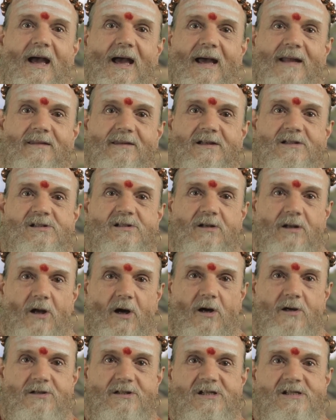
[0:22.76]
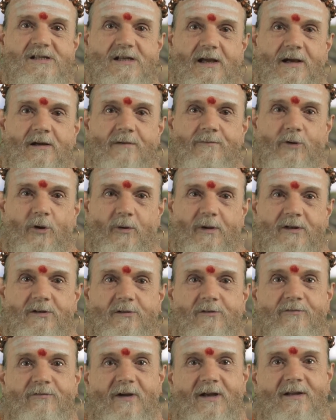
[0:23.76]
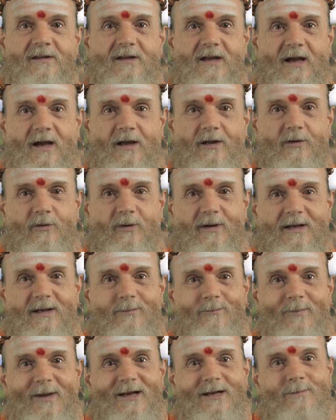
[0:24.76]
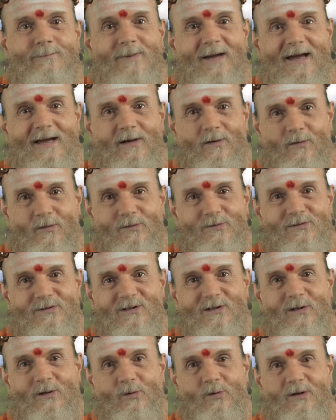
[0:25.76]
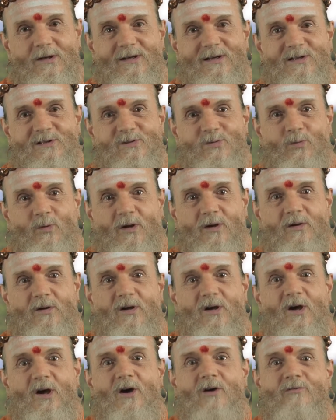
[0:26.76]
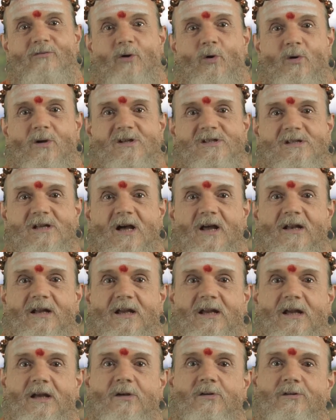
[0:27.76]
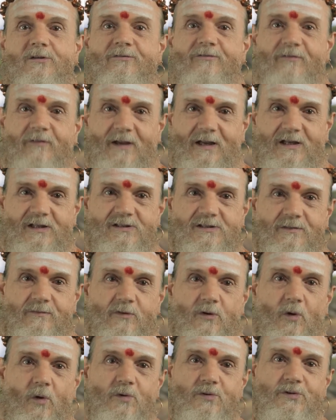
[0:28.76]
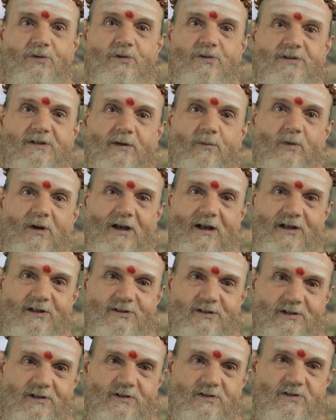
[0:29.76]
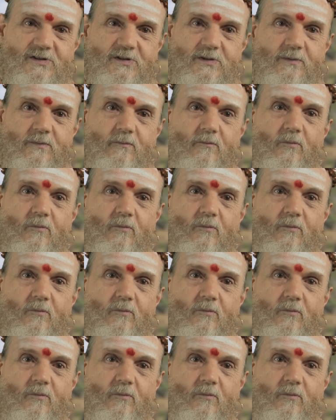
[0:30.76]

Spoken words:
At this largest ever interfaith gathering, many panels, including this one, focused on the interface of cultures and religions.